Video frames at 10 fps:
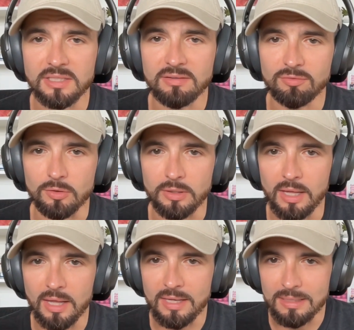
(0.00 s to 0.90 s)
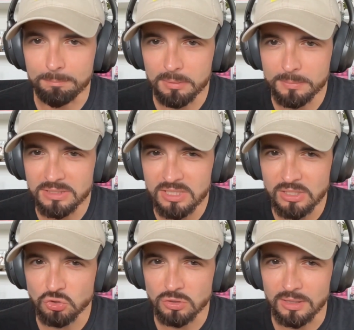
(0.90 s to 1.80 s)
for
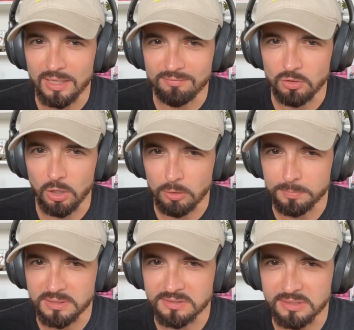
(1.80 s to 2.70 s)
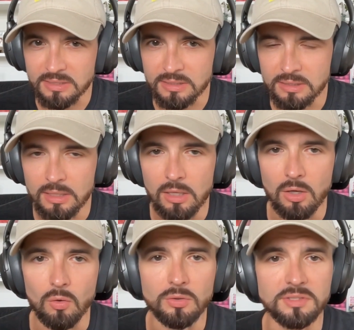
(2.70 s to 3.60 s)
implementation level RPC,
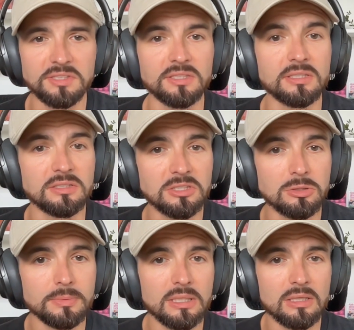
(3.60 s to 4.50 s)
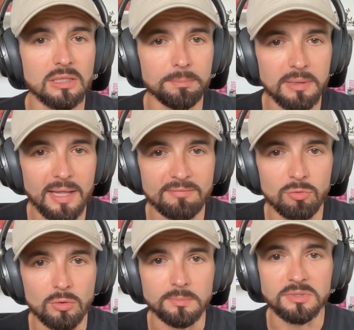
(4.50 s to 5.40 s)
or is it consuming the
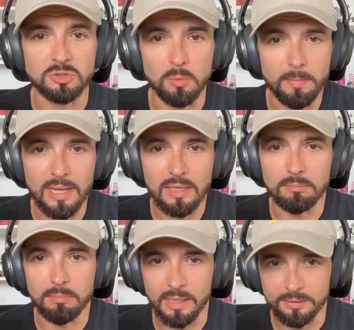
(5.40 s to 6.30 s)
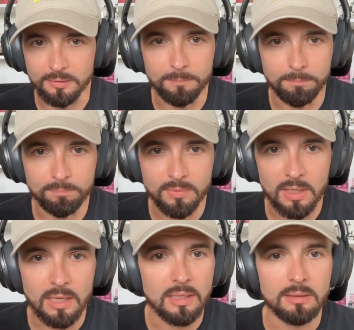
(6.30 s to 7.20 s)
platform's domain model?
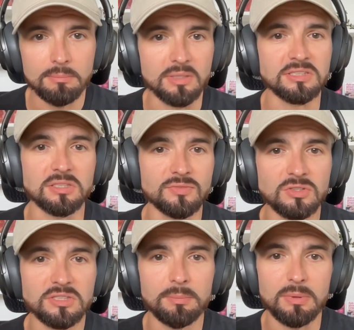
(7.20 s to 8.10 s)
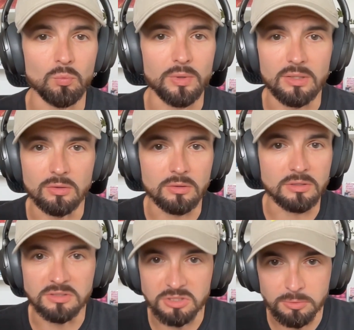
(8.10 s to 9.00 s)
Because servers can be real
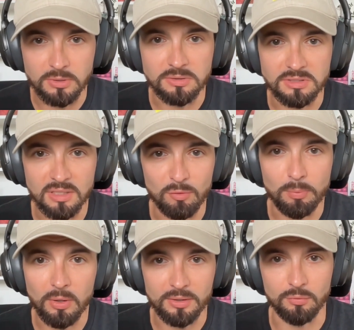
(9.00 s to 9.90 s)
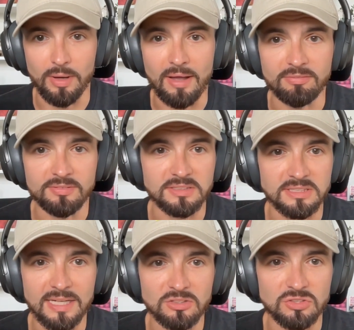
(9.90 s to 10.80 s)
consumers of a product graph. It's
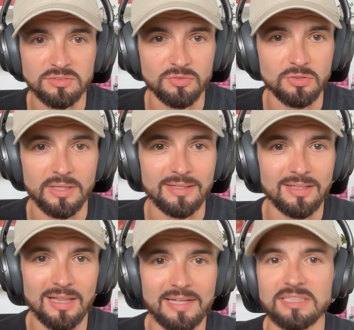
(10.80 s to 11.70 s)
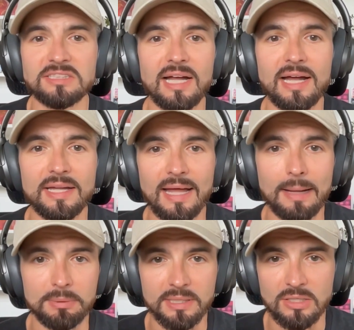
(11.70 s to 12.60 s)
not just for like client-side
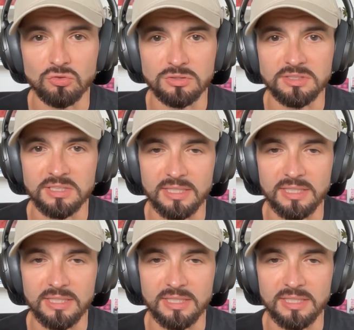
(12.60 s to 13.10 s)
applications and